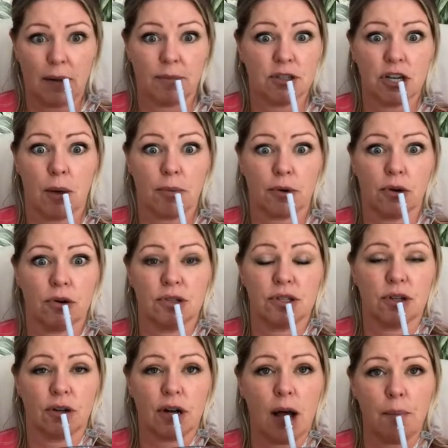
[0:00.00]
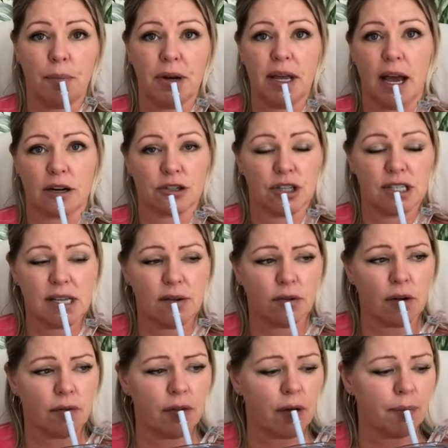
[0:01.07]
the top recruiters in their company, actually
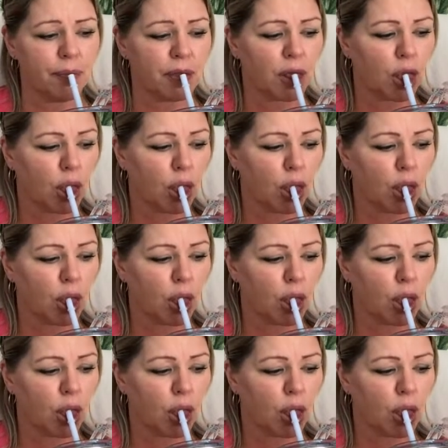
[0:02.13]
several of them.